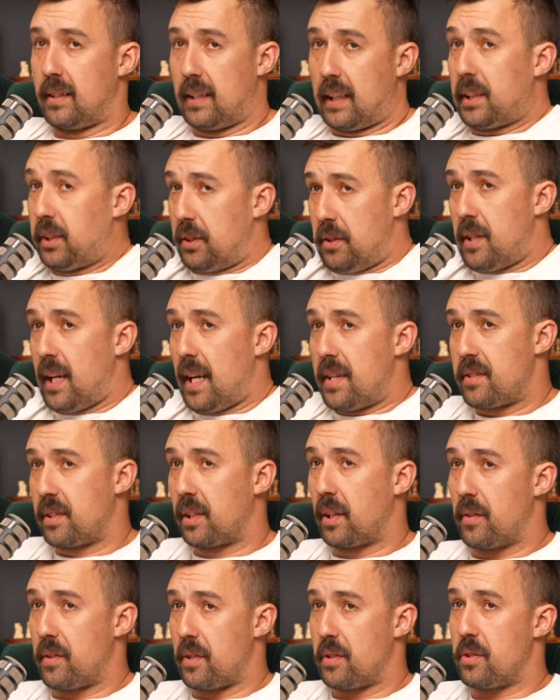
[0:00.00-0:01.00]
like yeah. two days
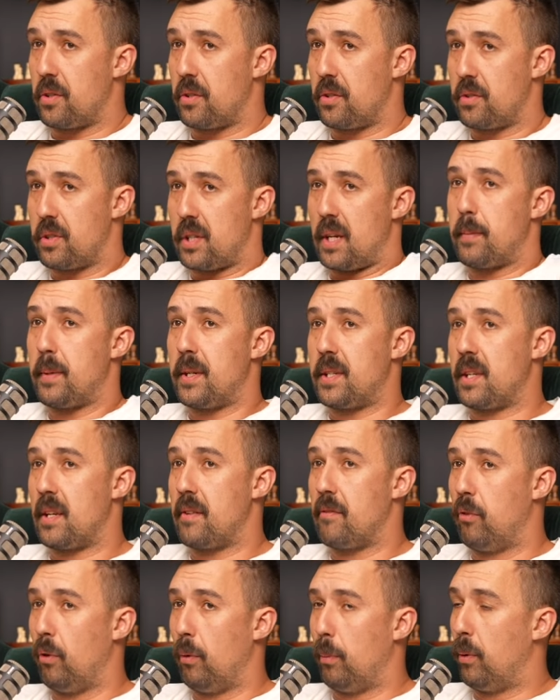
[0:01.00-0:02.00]
ago, the new G P
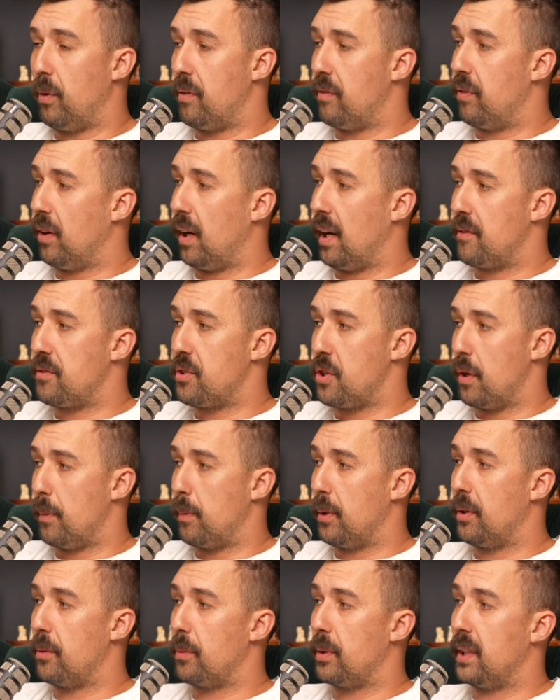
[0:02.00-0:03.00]
T four point five
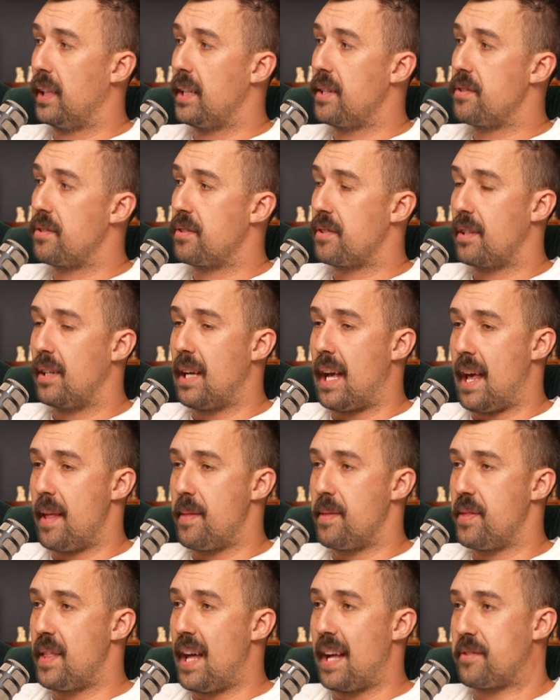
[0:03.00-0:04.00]
Turbo yeah. released,
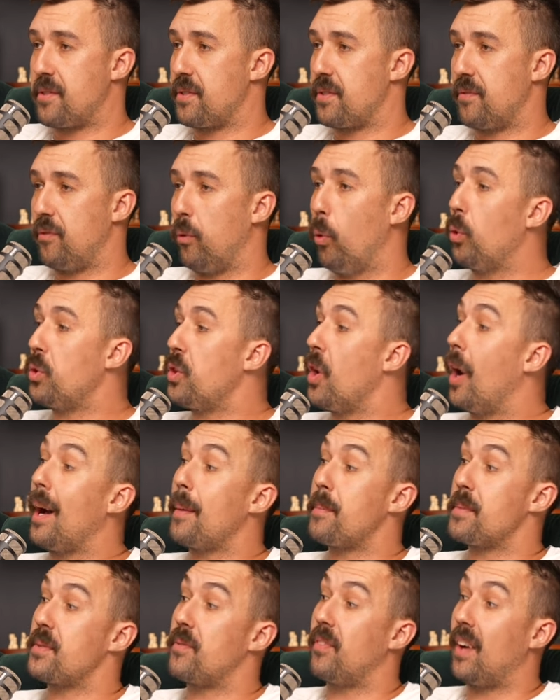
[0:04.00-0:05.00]
and that's four
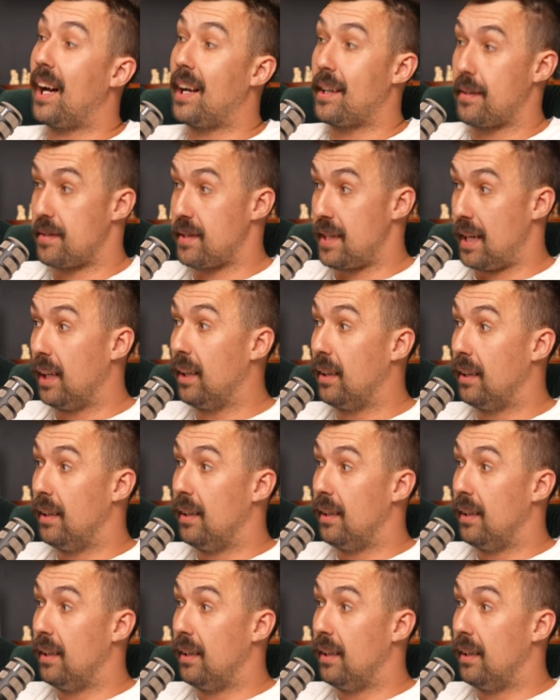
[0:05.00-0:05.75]
times faster